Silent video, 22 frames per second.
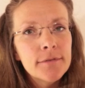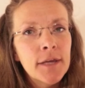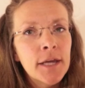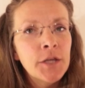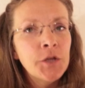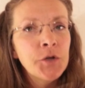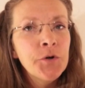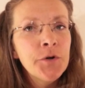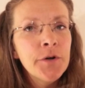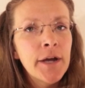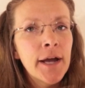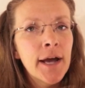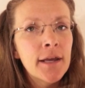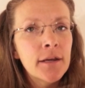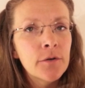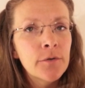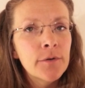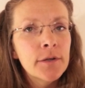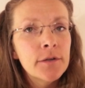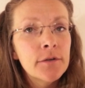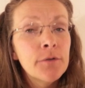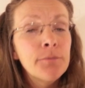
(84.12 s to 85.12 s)
and your
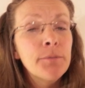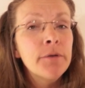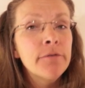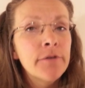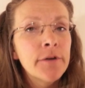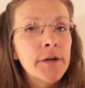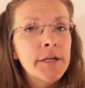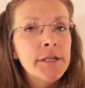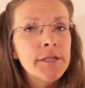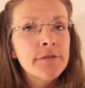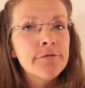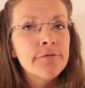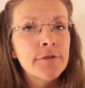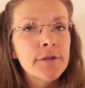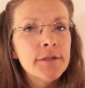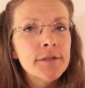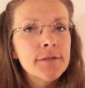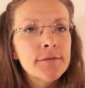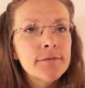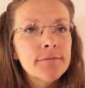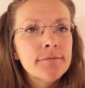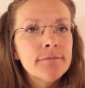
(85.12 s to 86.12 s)
adequate could be very
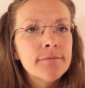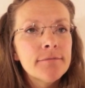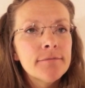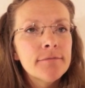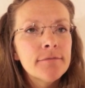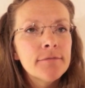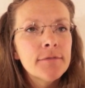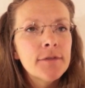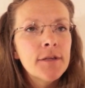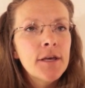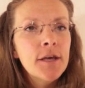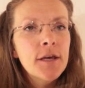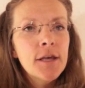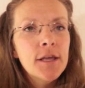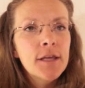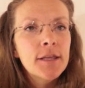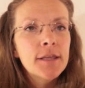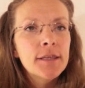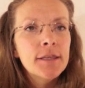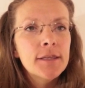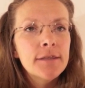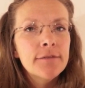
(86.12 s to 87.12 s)
different.
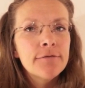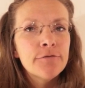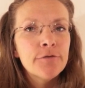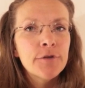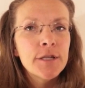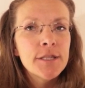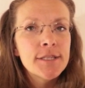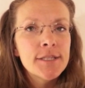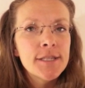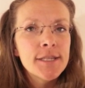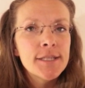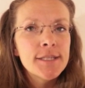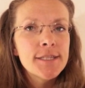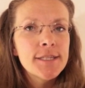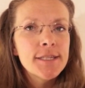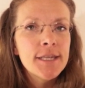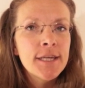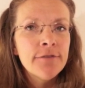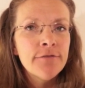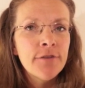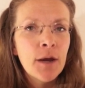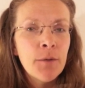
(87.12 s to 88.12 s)
For instance,
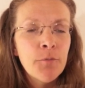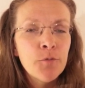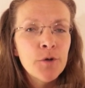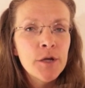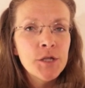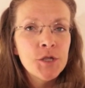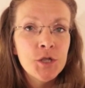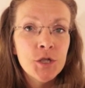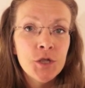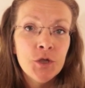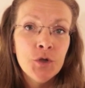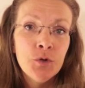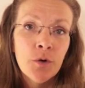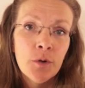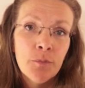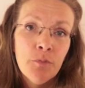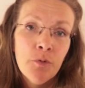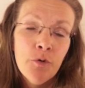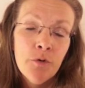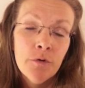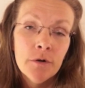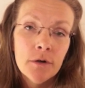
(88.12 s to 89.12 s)
if I'm rich and you are
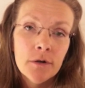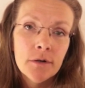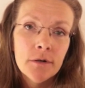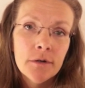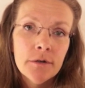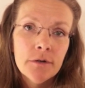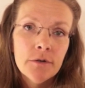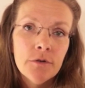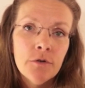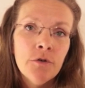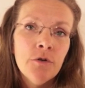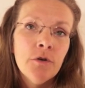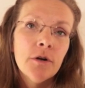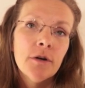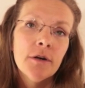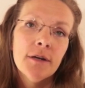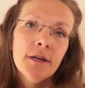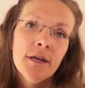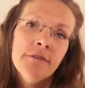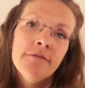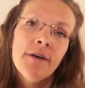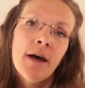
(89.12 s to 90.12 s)
poor,
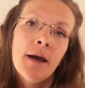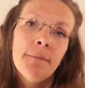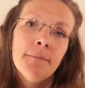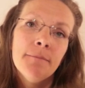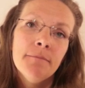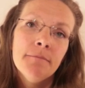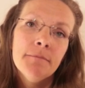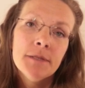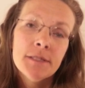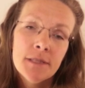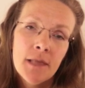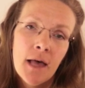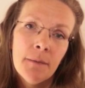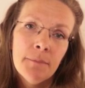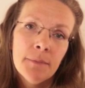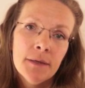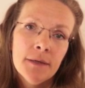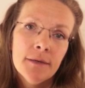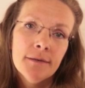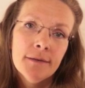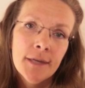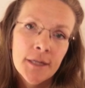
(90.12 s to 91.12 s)
or if I'm
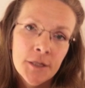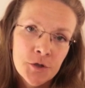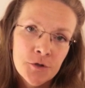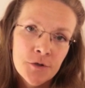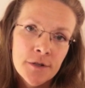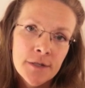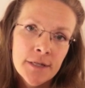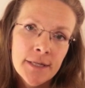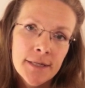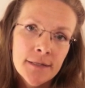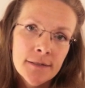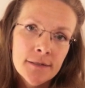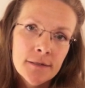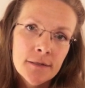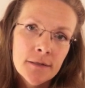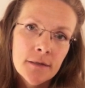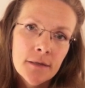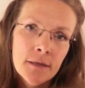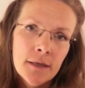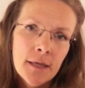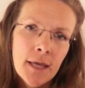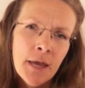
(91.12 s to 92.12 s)
sloppy and you're neat.
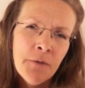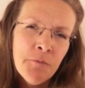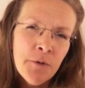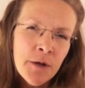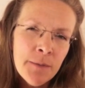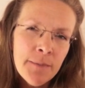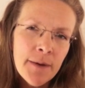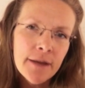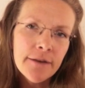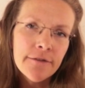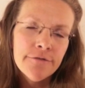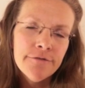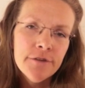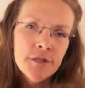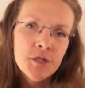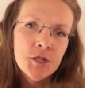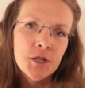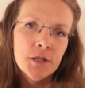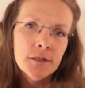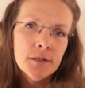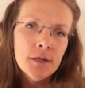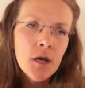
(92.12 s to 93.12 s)
And what about
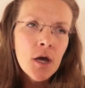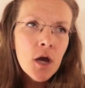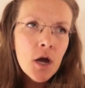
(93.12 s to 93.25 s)
efficient?